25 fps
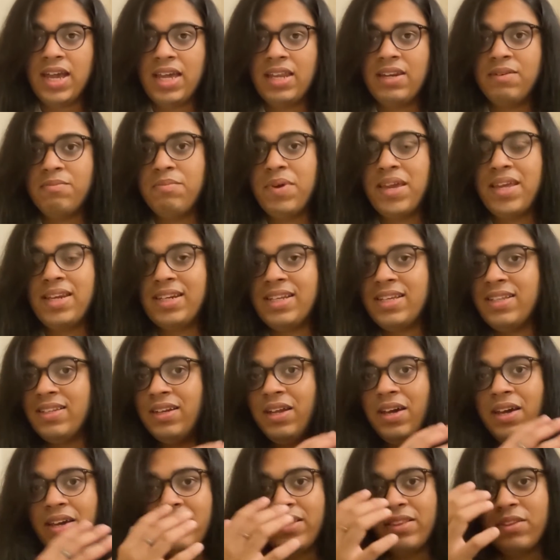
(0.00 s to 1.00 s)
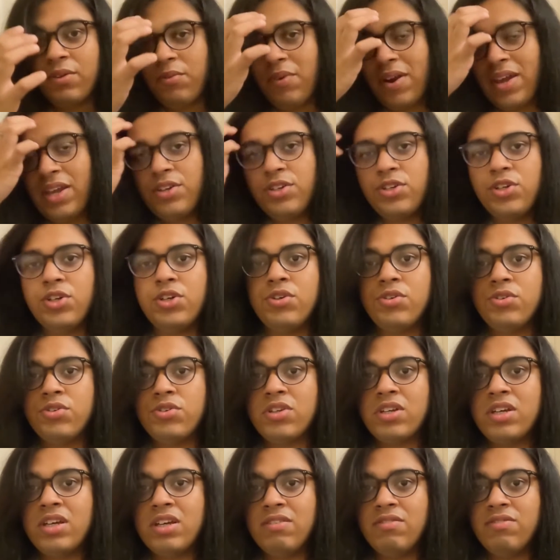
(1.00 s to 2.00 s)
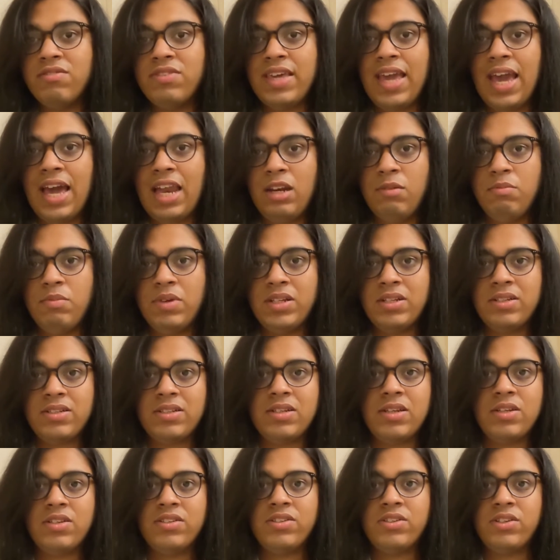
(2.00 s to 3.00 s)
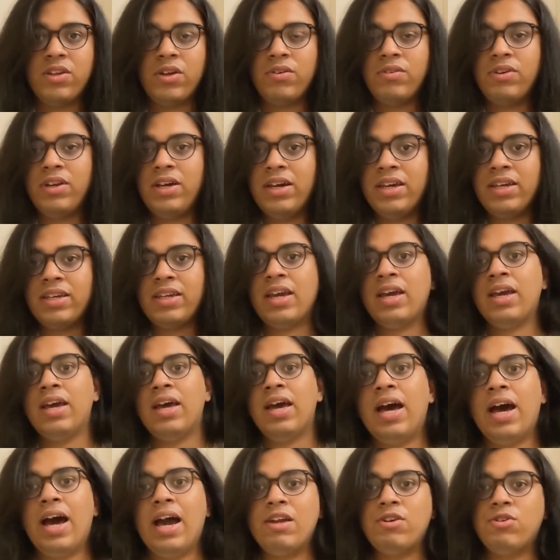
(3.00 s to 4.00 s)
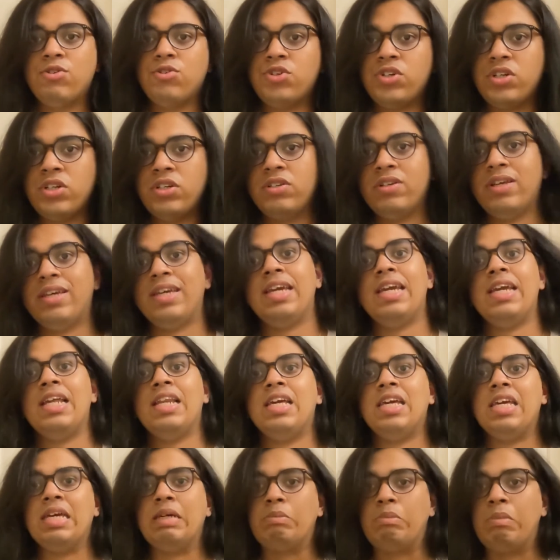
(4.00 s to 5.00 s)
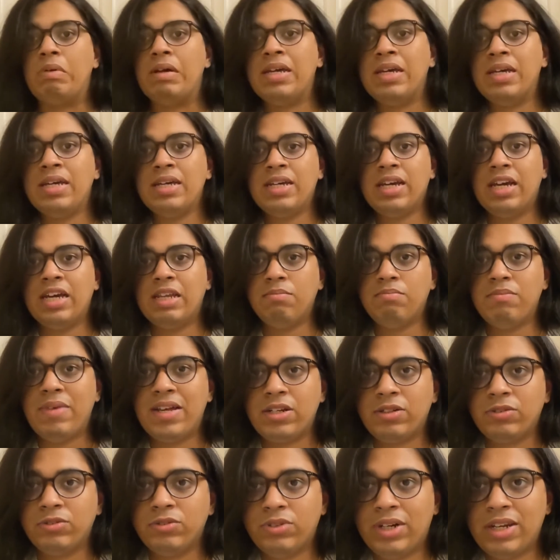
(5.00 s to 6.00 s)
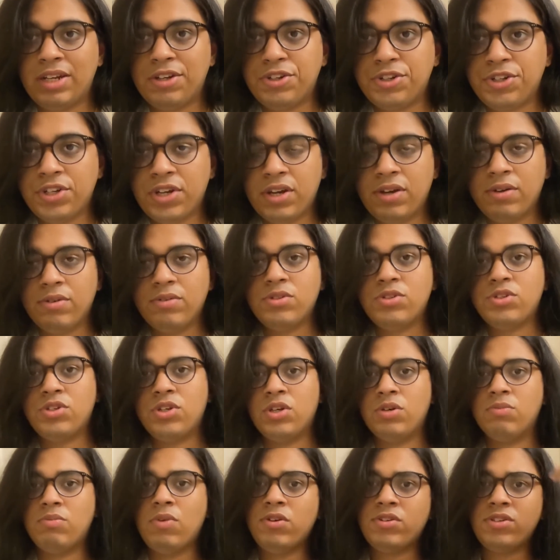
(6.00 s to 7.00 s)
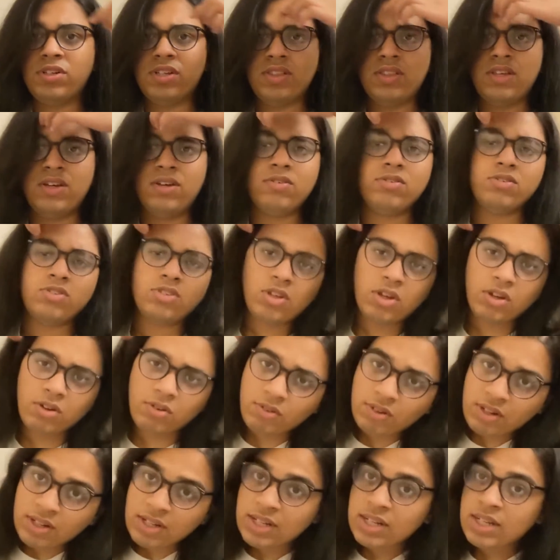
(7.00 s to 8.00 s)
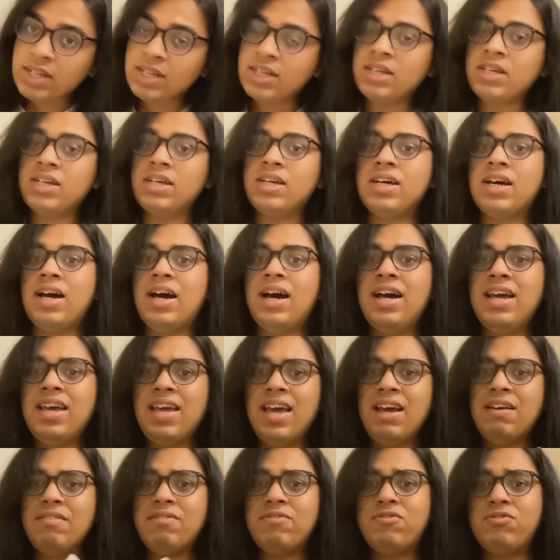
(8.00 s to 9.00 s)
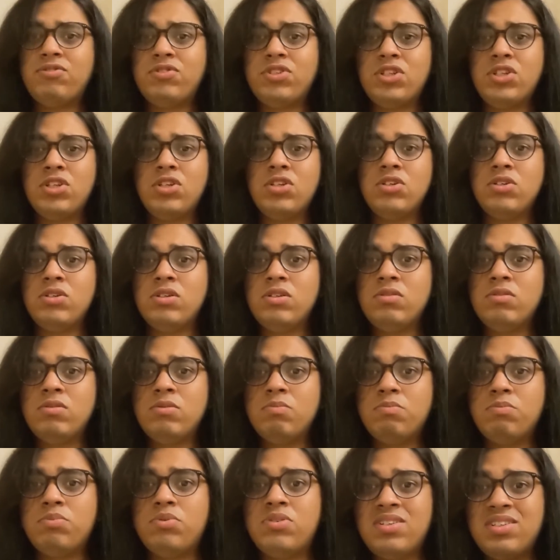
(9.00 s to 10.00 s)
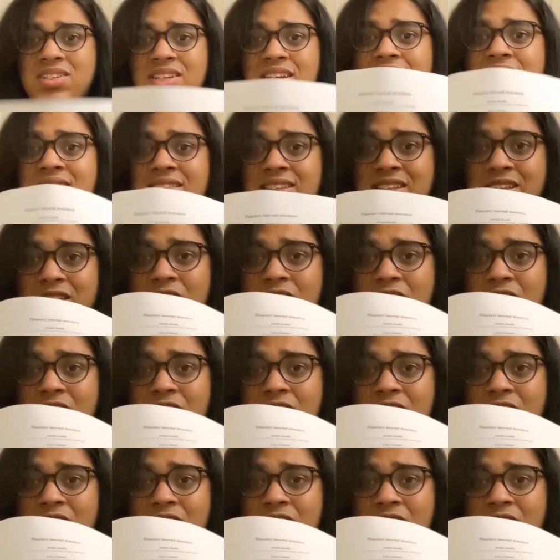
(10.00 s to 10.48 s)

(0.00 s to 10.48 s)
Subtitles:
And mainly like the ratios of the elements, so like hydrogen, helium, and metal ratio, so mostly those. So I have to present